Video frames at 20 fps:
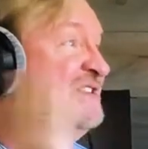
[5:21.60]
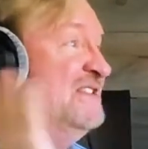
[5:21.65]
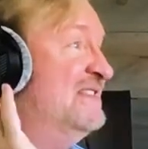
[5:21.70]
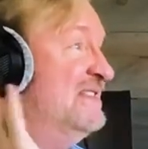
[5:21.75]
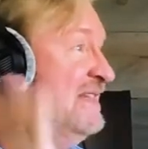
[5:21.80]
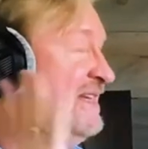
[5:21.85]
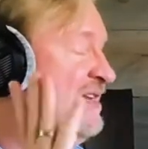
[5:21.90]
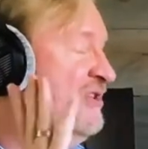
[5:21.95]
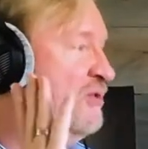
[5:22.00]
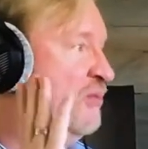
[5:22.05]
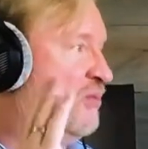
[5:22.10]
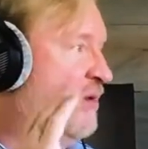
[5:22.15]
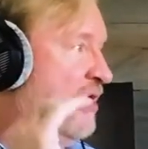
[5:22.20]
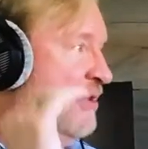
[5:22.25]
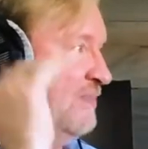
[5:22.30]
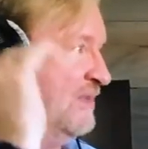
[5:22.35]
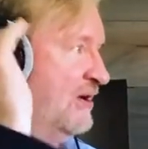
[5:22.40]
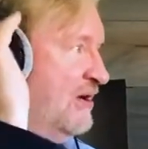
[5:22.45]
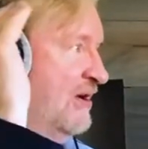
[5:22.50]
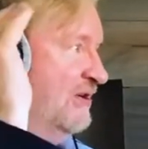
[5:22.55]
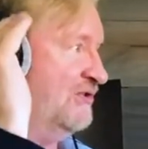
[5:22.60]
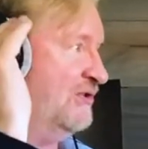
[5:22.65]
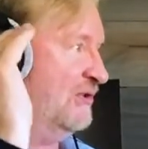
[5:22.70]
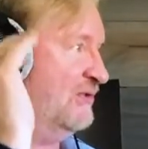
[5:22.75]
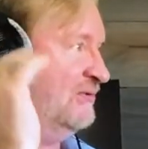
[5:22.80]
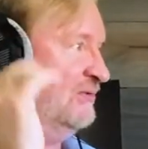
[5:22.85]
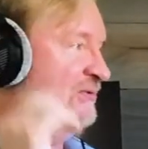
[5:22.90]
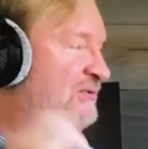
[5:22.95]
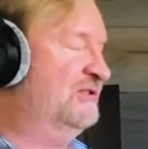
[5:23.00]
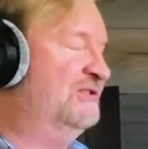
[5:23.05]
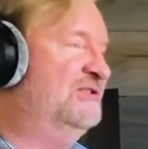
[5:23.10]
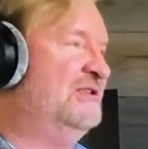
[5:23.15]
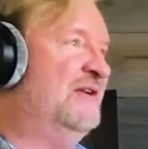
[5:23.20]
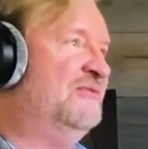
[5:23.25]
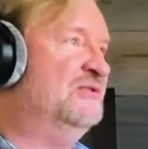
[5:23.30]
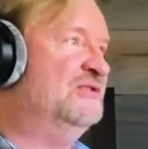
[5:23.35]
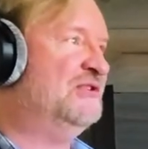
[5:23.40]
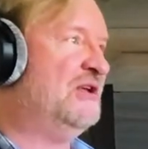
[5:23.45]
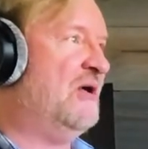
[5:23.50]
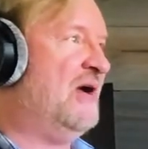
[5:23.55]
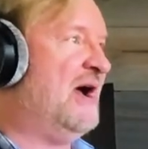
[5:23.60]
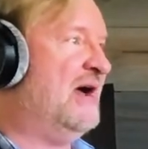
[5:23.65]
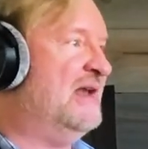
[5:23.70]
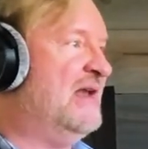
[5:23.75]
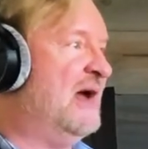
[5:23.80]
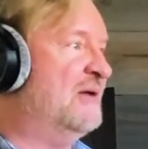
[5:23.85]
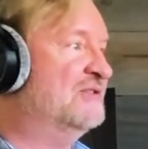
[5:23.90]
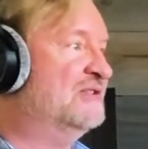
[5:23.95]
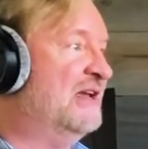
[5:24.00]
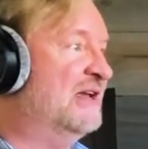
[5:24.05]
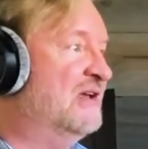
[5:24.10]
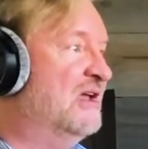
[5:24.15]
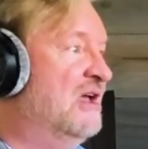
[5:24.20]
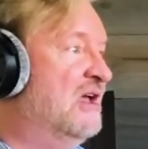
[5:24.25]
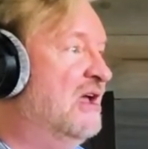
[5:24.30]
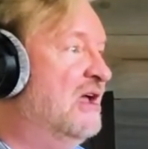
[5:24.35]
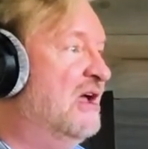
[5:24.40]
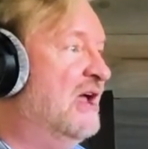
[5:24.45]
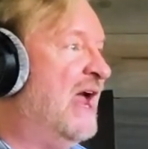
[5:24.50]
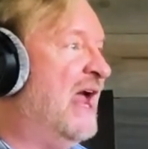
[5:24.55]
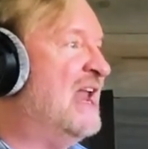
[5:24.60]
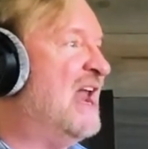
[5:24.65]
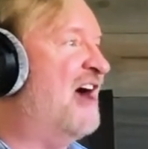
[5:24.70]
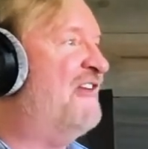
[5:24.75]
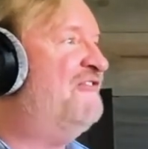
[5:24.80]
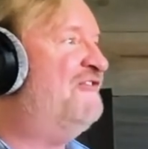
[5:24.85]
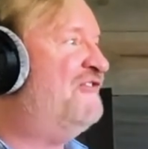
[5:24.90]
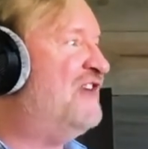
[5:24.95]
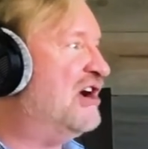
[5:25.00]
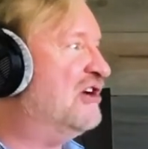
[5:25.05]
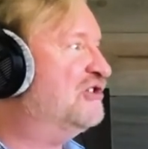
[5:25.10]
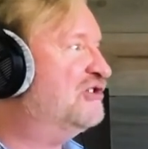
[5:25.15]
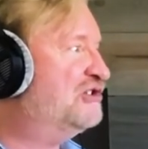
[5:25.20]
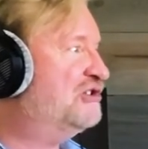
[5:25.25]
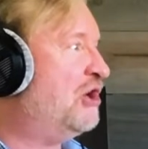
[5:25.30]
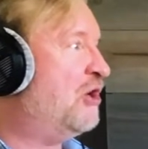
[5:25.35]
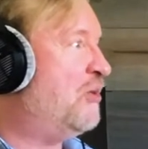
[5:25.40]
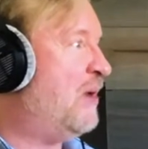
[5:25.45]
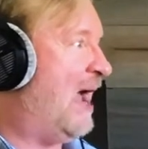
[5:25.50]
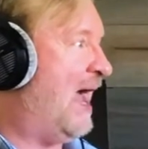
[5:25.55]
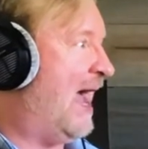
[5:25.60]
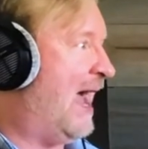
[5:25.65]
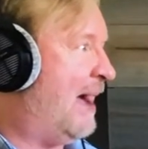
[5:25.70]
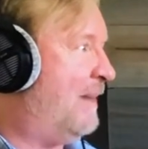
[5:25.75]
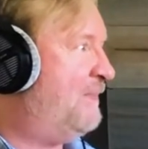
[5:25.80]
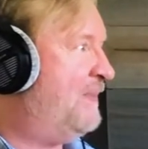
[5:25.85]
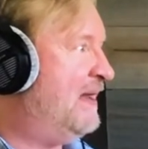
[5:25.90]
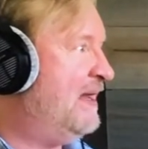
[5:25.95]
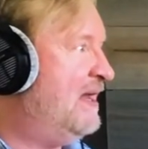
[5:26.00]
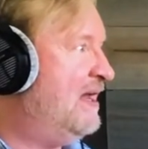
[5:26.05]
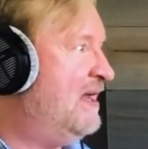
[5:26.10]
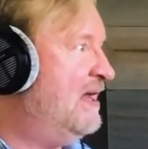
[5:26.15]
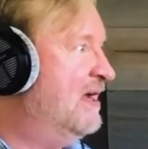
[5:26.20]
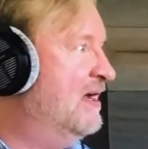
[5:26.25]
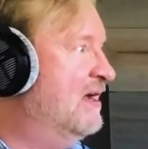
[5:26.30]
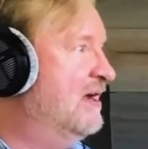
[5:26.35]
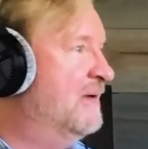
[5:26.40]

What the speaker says: see the road because the stuff was so high. And I was like, and I felt so happy.